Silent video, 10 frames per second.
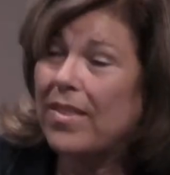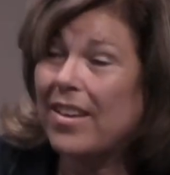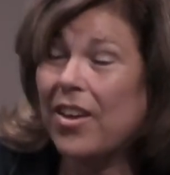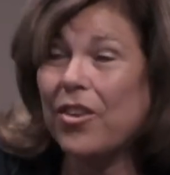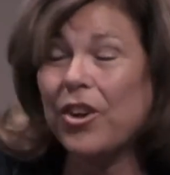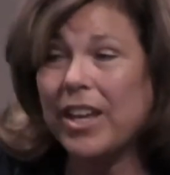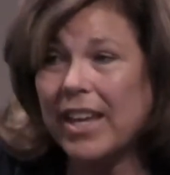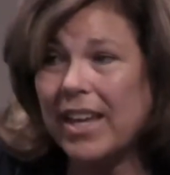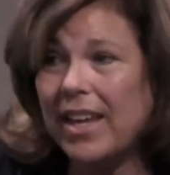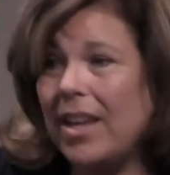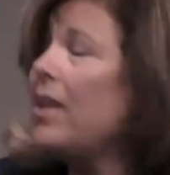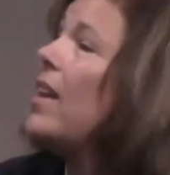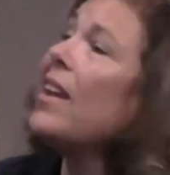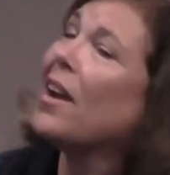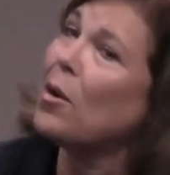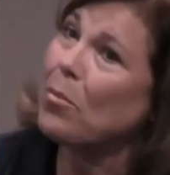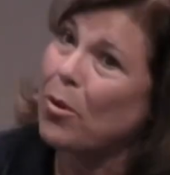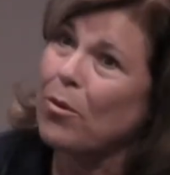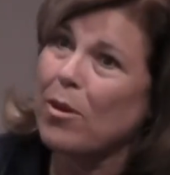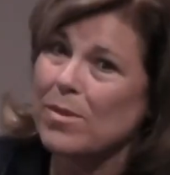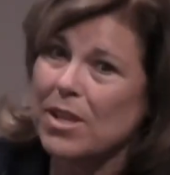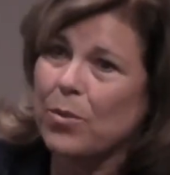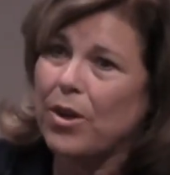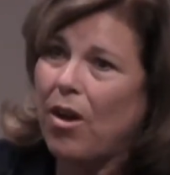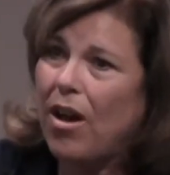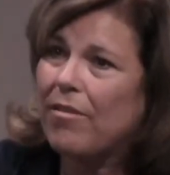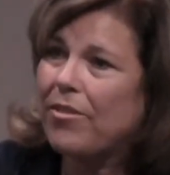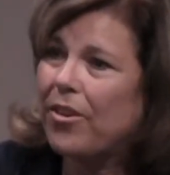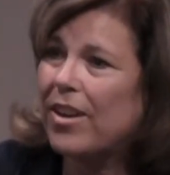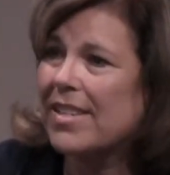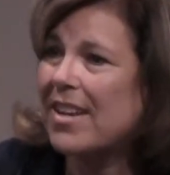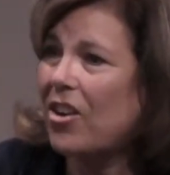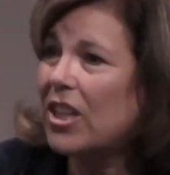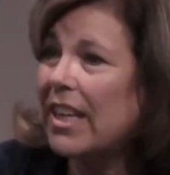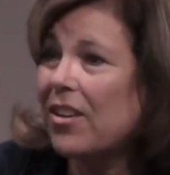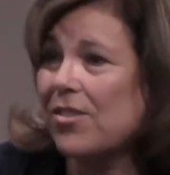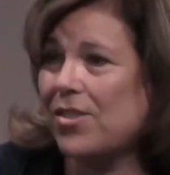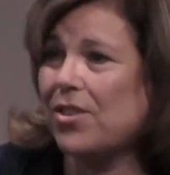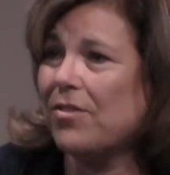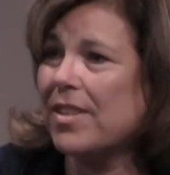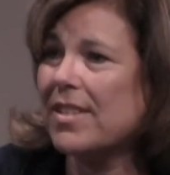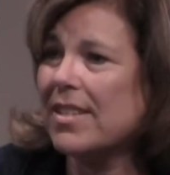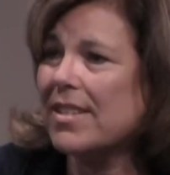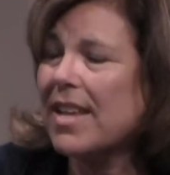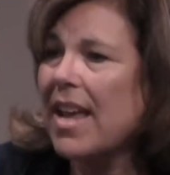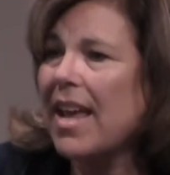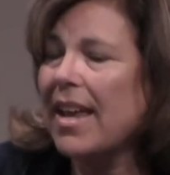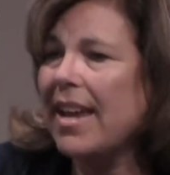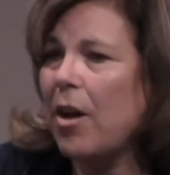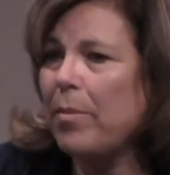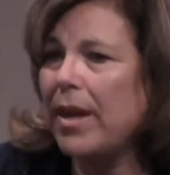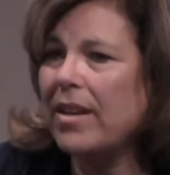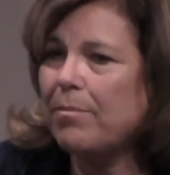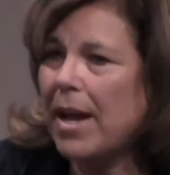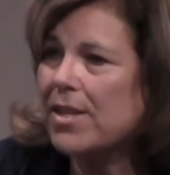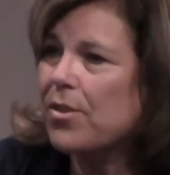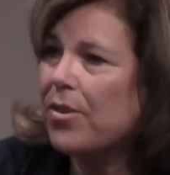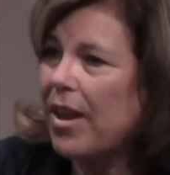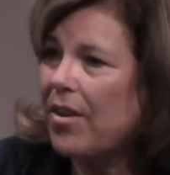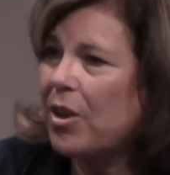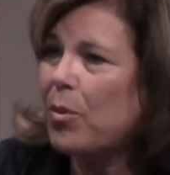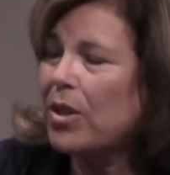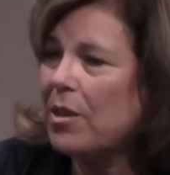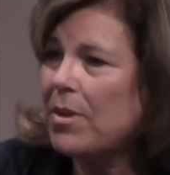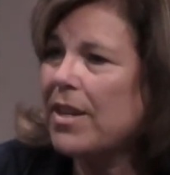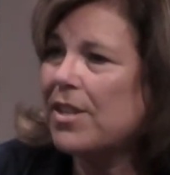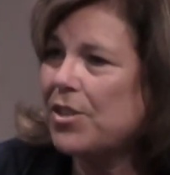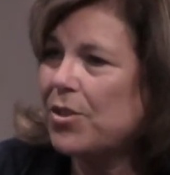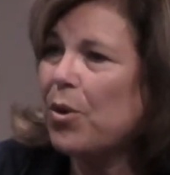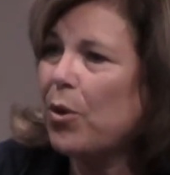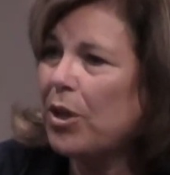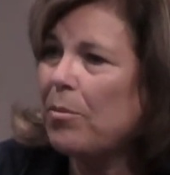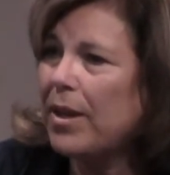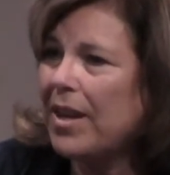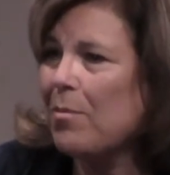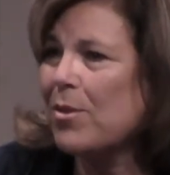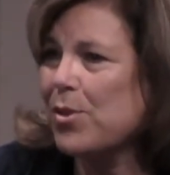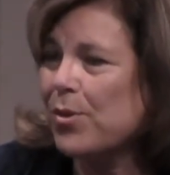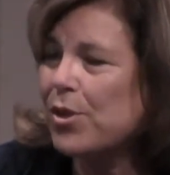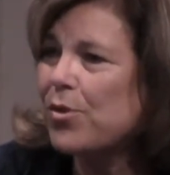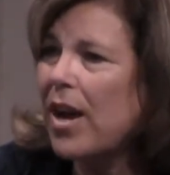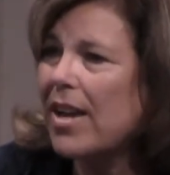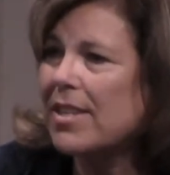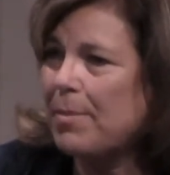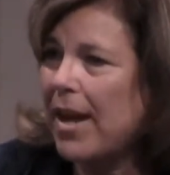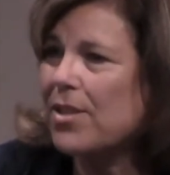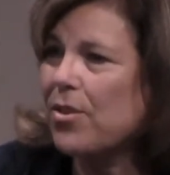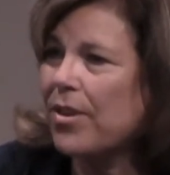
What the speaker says: of the other key programs that we offer is our legal services. Now, being in Pasco County, we're limited to only being able to address Pasco